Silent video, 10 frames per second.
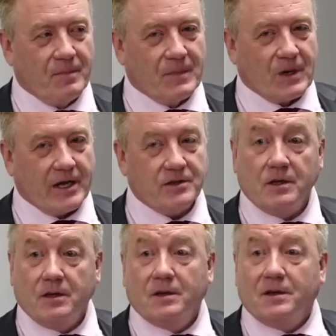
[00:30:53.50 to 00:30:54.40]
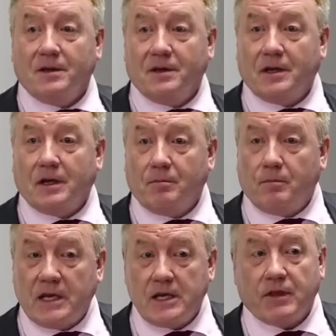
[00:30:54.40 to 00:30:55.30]
right?
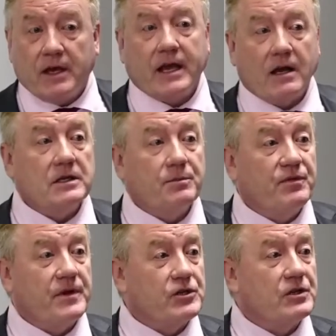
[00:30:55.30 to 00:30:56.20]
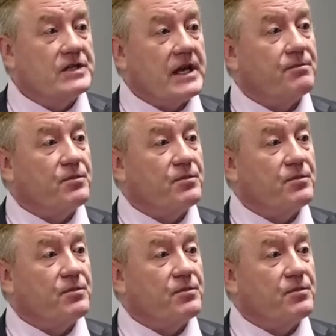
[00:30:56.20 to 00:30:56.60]
Many of the accounting professions have